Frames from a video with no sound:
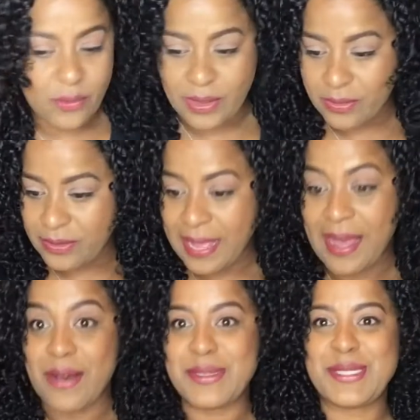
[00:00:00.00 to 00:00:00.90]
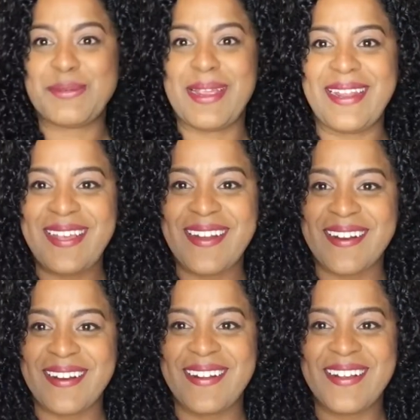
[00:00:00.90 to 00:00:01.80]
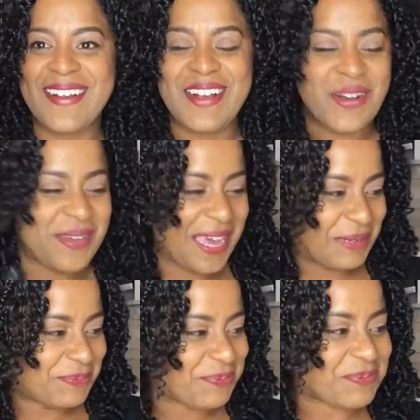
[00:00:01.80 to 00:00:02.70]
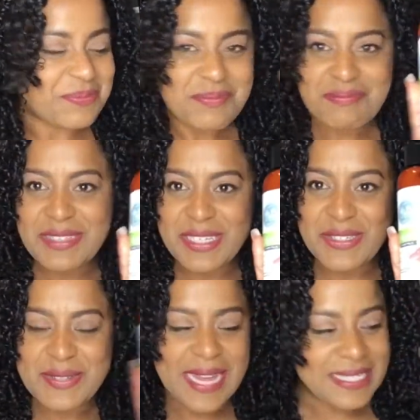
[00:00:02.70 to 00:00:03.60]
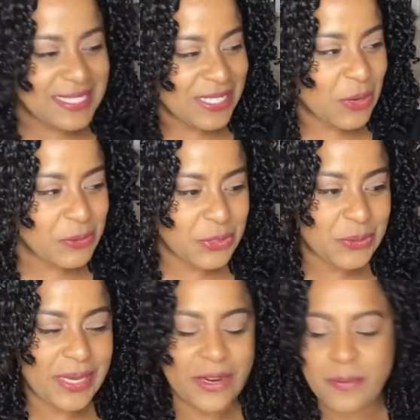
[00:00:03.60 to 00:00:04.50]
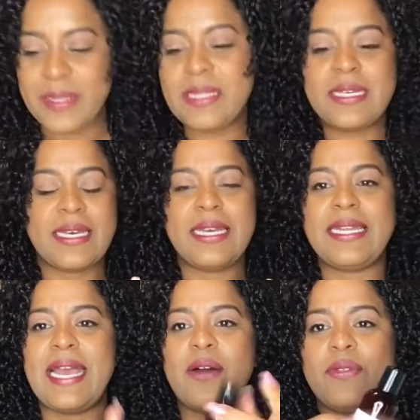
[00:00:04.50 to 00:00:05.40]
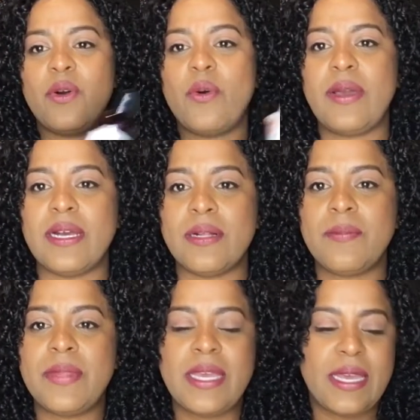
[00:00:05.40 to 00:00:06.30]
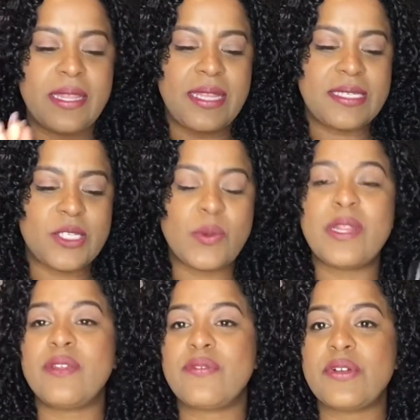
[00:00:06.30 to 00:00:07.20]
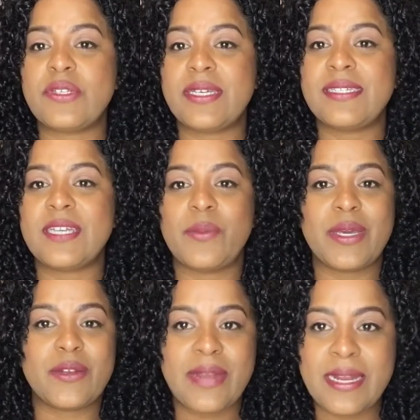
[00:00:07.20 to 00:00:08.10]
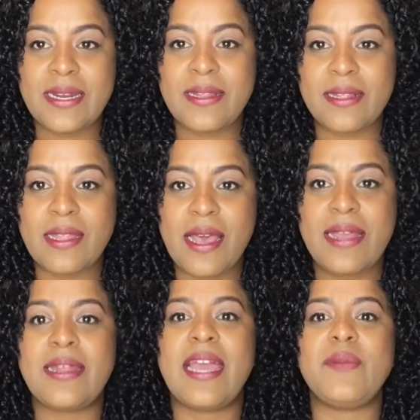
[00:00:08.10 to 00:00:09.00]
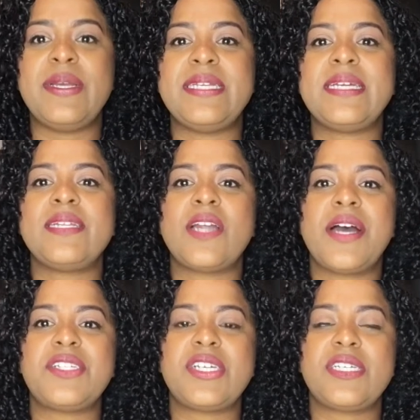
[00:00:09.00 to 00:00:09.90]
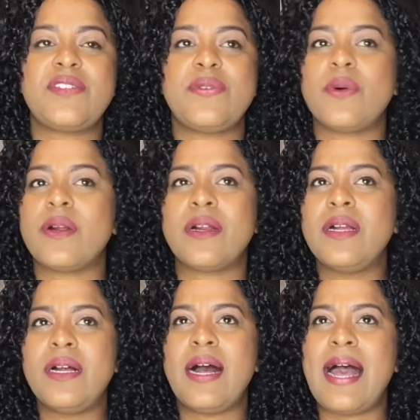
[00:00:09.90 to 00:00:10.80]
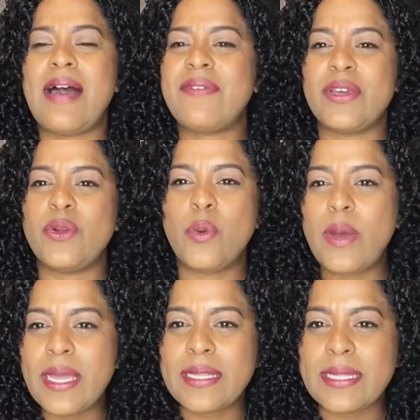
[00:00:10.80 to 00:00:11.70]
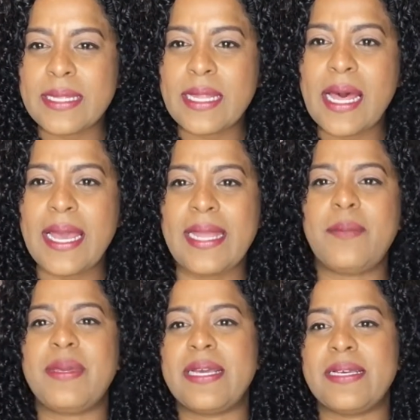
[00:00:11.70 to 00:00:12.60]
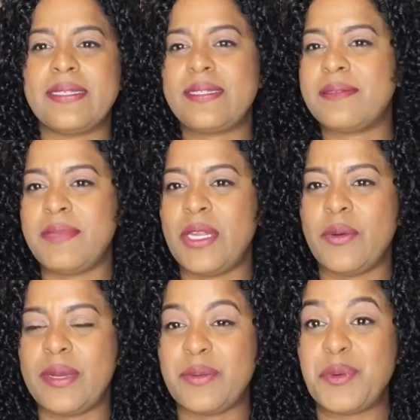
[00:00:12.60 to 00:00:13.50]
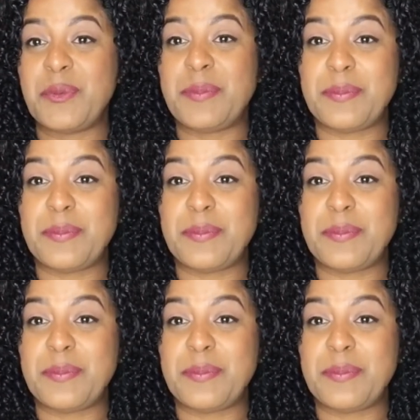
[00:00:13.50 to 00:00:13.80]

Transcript: oil now? It's right here. Okay, so that's the go-to hair milk. Now the oil. This is one of the first things that we created in the line, and we did it not just for having an oil in the line because, you know, it would